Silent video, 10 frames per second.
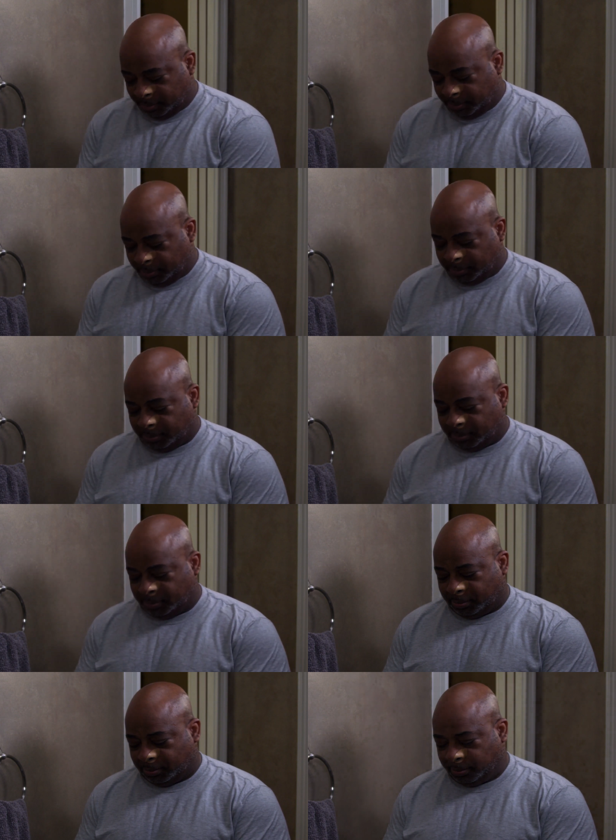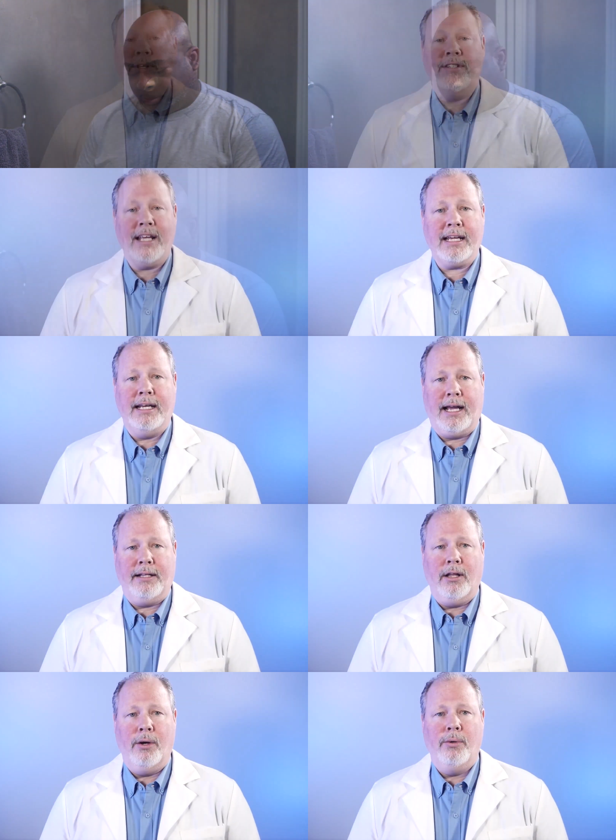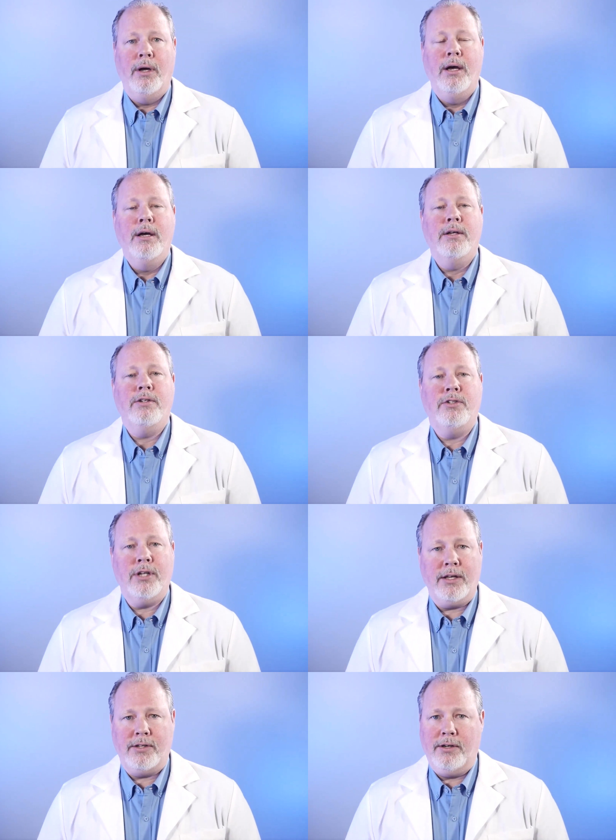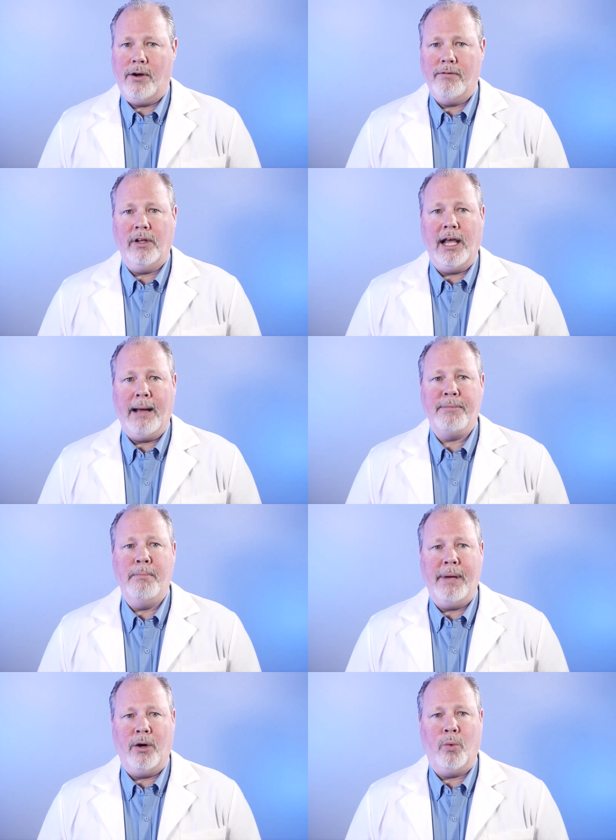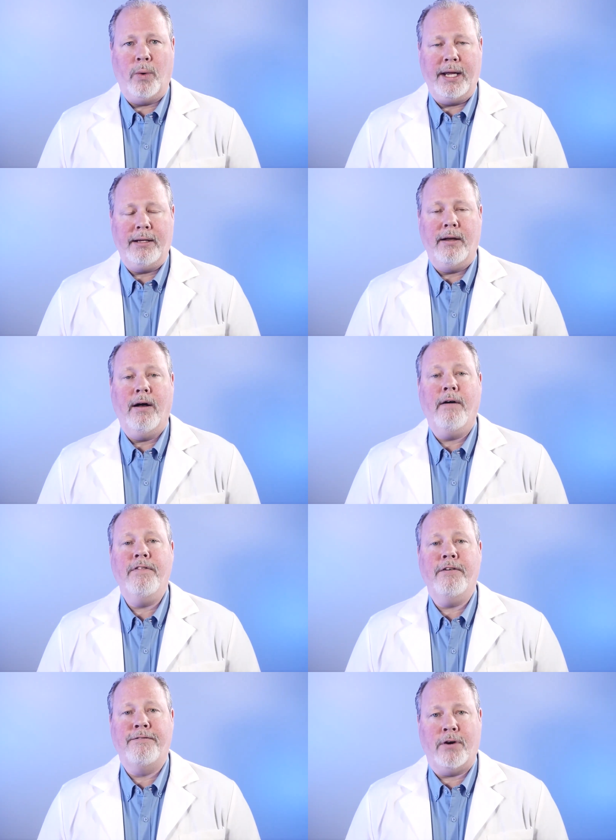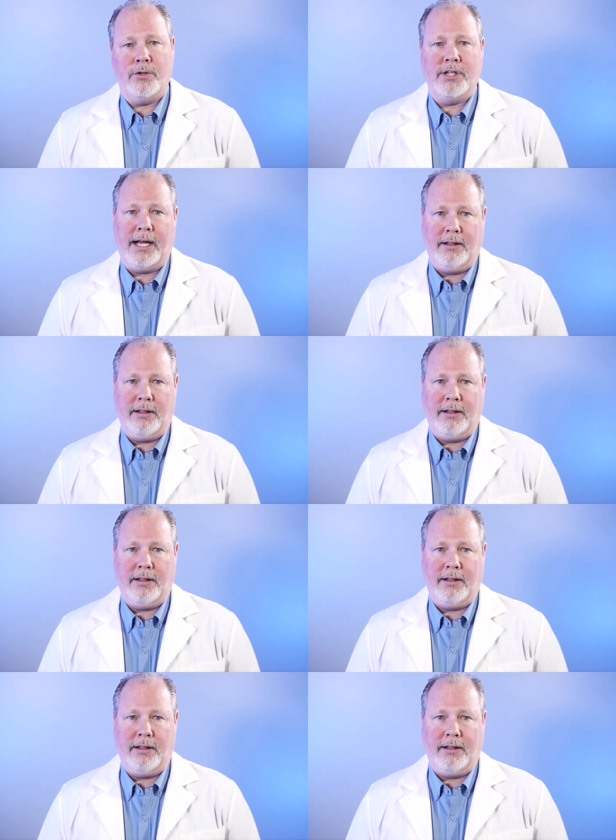Be sure the tape from the second halo doesn't overlap the metal ring of the first